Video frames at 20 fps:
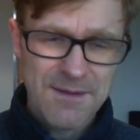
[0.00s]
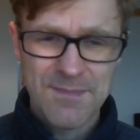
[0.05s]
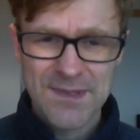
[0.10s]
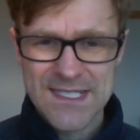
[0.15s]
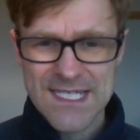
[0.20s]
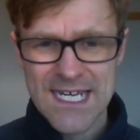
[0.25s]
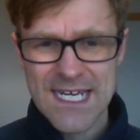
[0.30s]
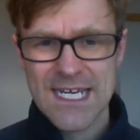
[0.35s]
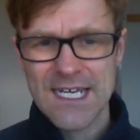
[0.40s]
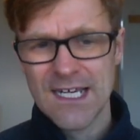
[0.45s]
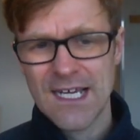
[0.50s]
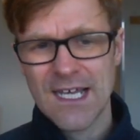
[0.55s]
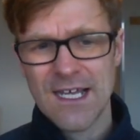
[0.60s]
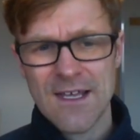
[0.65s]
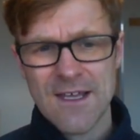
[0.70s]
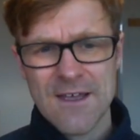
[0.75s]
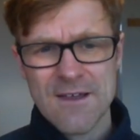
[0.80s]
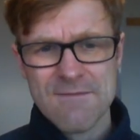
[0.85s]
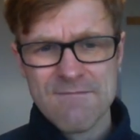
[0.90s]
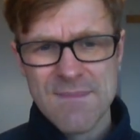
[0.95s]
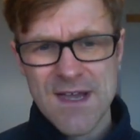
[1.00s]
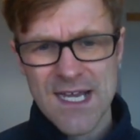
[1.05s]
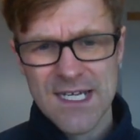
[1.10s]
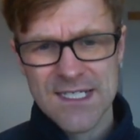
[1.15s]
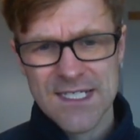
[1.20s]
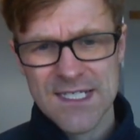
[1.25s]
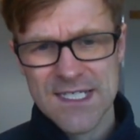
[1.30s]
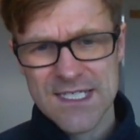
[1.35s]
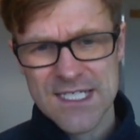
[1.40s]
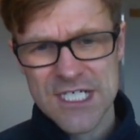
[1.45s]
particular,
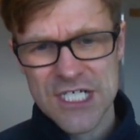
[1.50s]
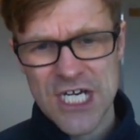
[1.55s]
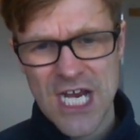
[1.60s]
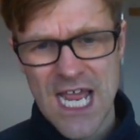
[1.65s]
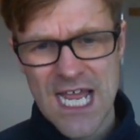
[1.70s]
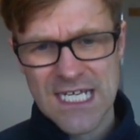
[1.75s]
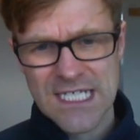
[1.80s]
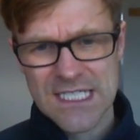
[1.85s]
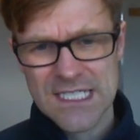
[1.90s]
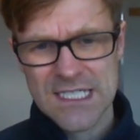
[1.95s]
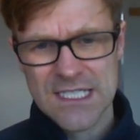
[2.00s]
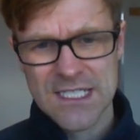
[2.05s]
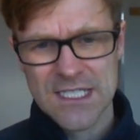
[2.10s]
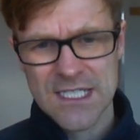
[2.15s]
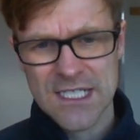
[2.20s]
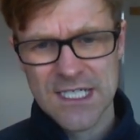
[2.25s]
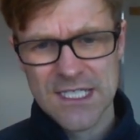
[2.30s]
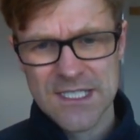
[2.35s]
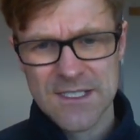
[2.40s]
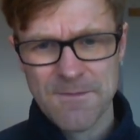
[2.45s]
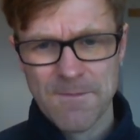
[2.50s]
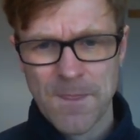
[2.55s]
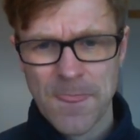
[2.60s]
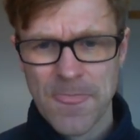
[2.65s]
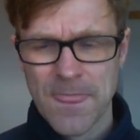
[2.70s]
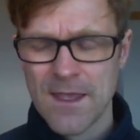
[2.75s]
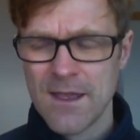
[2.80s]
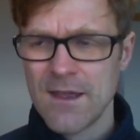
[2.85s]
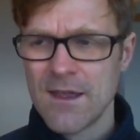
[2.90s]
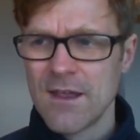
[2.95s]
Merton suggests that
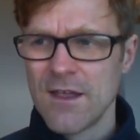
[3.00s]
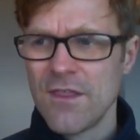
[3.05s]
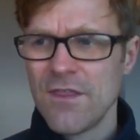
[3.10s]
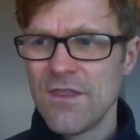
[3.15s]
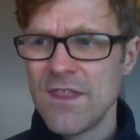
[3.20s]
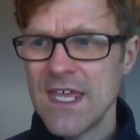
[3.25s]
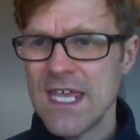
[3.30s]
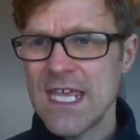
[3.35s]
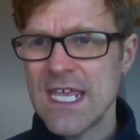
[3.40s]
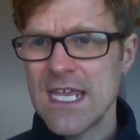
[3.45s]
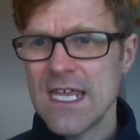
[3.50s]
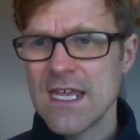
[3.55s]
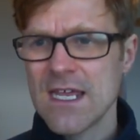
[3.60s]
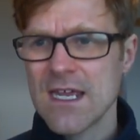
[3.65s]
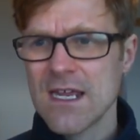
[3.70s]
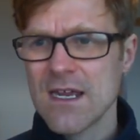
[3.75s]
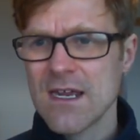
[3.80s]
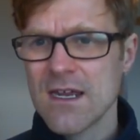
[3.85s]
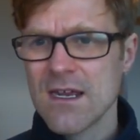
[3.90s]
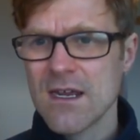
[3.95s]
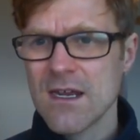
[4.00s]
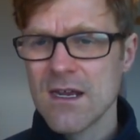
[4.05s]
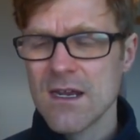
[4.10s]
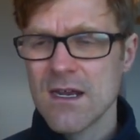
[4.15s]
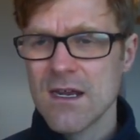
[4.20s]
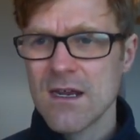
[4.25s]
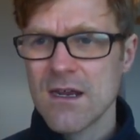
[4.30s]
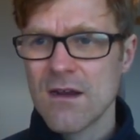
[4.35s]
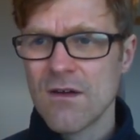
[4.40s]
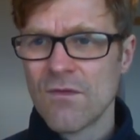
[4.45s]
the
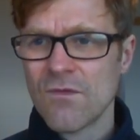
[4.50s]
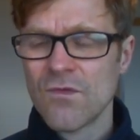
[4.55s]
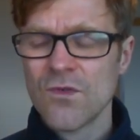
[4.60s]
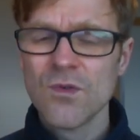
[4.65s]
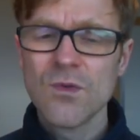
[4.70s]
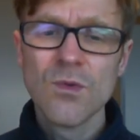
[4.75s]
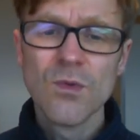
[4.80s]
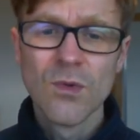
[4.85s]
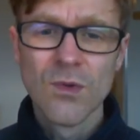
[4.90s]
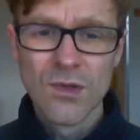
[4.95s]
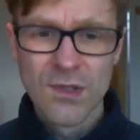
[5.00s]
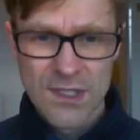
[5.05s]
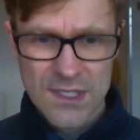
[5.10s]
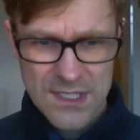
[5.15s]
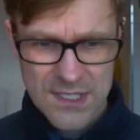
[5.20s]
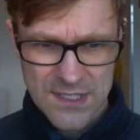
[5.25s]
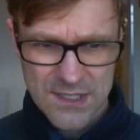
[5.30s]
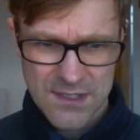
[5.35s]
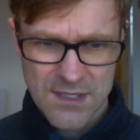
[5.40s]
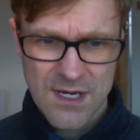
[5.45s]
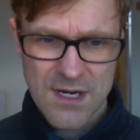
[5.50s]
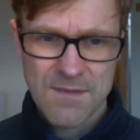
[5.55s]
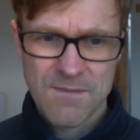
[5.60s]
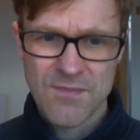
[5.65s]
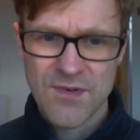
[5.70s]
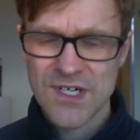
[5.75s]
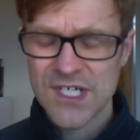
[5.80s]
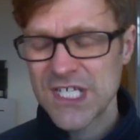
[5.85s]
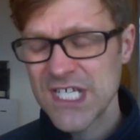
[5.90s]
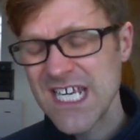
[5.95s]
rules and
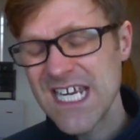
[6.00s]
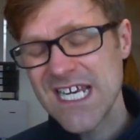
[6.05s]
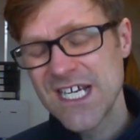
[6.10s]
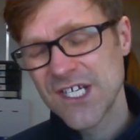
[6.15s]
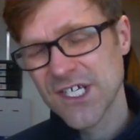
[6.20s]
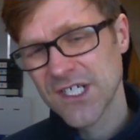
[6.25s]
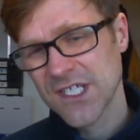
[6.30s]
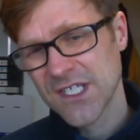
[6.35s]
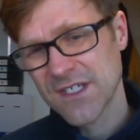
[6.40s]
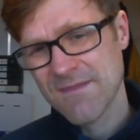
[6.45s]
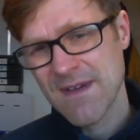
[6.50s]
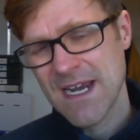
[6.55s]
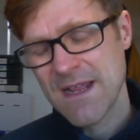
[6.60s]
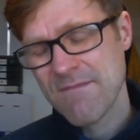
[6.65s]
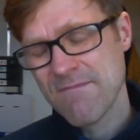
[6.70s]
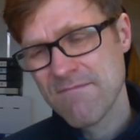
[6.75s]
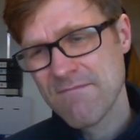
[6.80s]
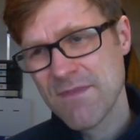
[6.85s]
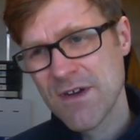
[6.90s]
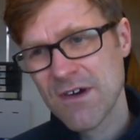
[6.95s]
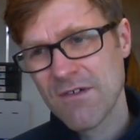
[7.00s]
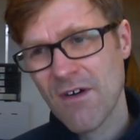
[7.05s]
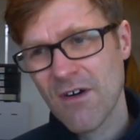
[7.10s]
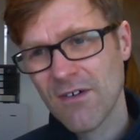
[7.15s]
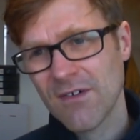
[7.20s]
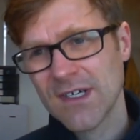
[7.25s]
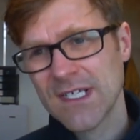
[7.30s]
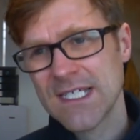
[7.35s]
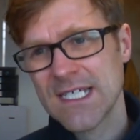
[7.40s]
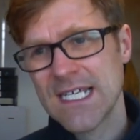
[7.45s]
procedures that many
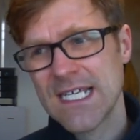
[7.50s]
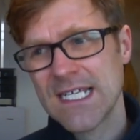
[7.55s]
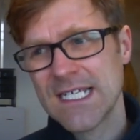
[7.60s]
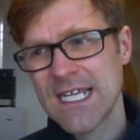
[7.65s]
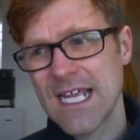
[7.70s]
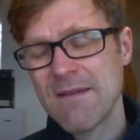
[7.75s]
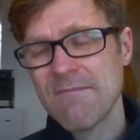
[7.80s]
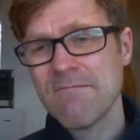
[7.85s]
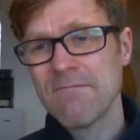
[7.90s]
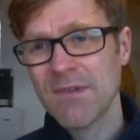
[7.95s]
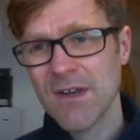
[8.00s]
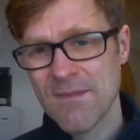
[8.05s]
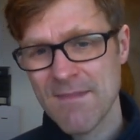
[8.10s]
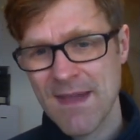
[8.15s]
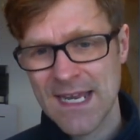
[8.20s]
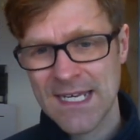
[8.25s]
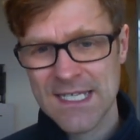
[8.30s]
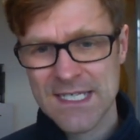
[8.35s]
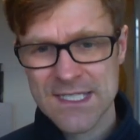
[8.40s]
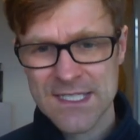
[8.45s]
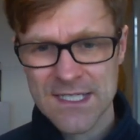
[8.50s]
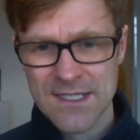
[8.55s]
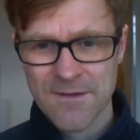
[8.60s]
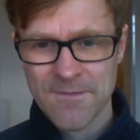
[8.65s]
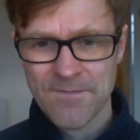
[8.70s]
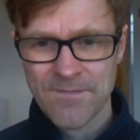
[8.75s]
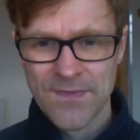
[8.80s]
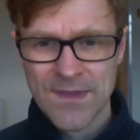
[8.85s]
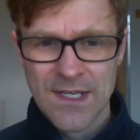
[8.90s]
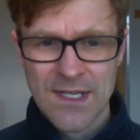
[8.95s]
bureaucracies implement
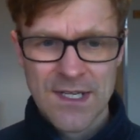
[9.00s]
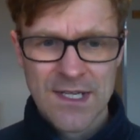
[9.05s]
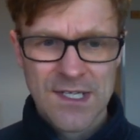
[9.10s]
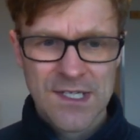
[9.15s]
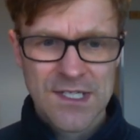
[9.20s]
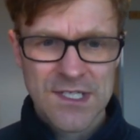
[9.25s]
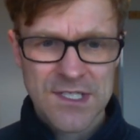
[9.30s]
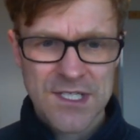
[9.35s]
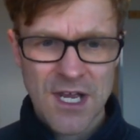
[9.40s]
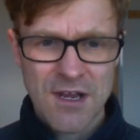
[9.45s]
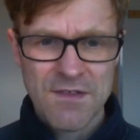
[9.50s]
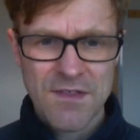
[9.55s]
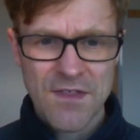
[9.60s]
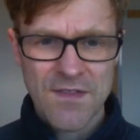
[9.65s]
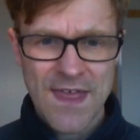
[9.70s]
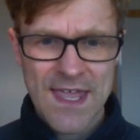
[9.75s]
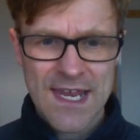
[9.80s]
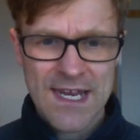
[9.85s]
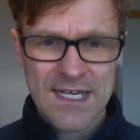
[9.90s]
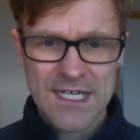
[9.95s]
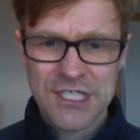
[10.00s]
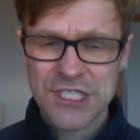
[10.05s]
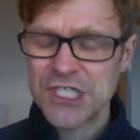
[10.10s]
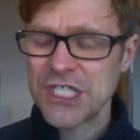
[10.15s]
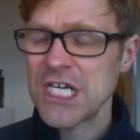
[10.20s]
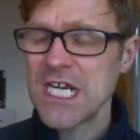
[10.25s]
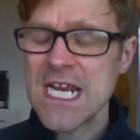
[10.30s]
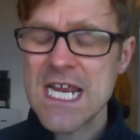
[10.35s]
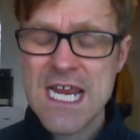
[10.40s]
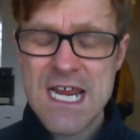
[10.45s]
so that they can
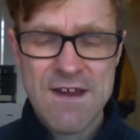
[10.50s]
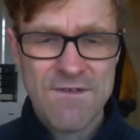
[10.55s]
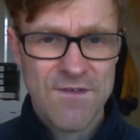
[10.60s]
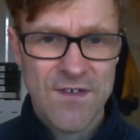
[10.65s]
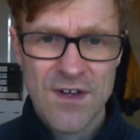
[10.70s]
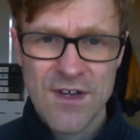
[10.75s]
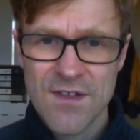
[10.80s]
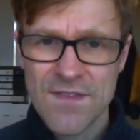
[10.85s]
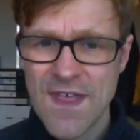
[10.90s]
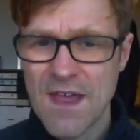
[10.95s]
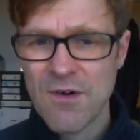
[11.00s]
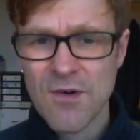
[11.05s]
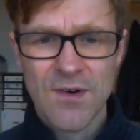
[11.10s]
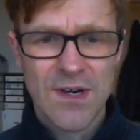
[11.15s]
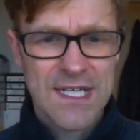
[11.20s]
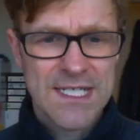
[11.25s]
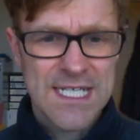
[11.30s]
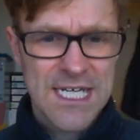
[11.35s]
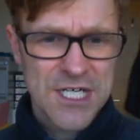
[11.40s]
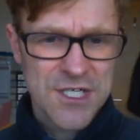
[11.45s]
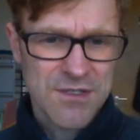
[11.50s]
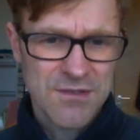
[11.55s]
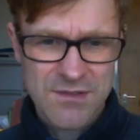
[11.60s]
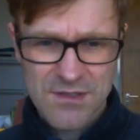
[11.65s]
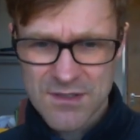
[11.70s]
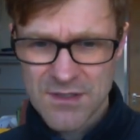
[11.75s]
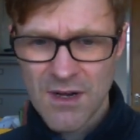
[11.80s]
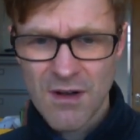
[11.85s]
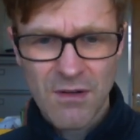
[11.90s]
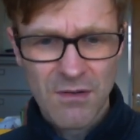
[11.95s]
achieve their organisational
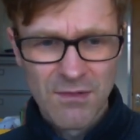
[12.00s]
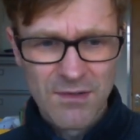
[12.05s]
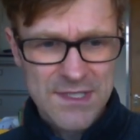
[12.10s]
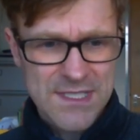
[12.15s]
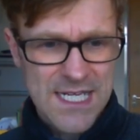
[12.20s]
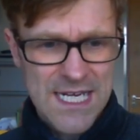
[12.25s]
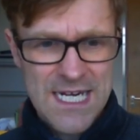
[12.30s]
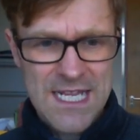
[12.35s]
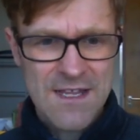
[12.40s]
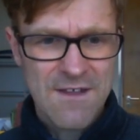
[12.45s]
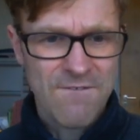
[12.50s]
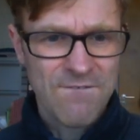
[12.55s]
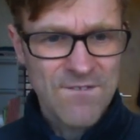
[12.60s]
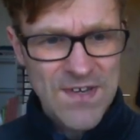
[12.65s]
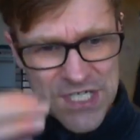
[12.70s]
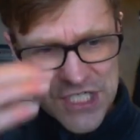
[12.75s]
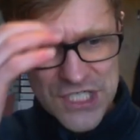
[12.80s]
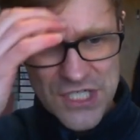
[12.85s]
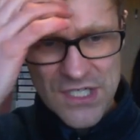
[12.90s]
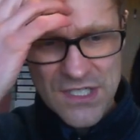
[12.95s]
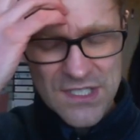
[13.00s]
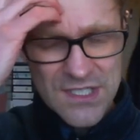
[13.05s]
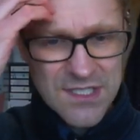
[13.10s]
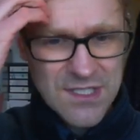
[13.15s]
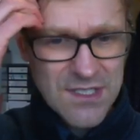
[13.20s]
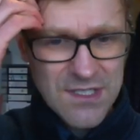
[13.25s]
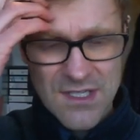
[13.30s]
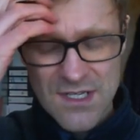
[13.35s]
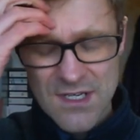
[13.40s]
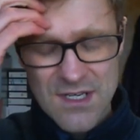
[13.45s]
goals in an efficient
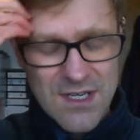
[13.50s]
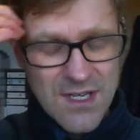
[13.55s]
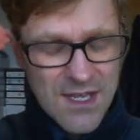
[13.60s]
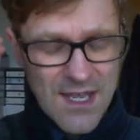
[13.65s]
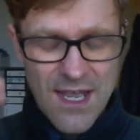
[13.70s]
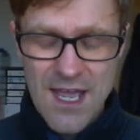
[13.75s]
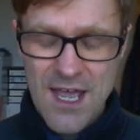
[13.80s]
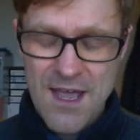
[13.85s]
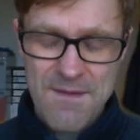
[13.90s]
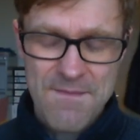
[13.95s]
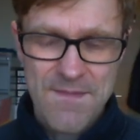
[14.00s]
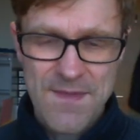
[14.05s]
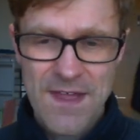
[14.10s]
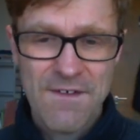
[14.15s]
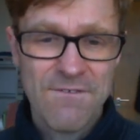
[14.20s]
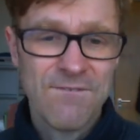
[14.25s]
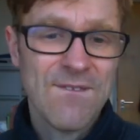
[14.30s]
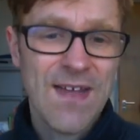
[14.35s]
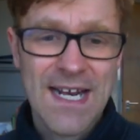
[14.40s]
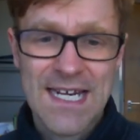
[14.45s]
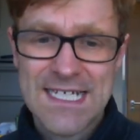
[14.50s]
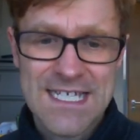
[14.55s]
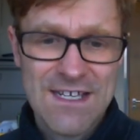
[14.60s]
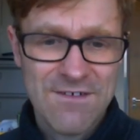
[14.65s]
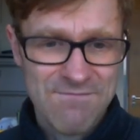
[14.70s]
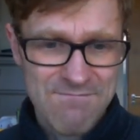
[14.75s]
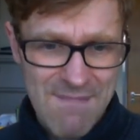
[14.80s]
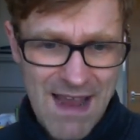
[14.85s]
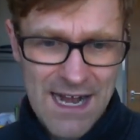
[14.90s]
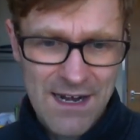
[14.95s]
and
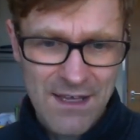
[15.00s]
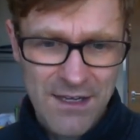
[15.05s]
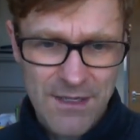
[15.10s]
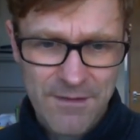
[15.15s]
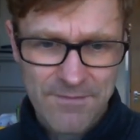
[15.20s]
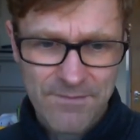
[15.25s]
effective manner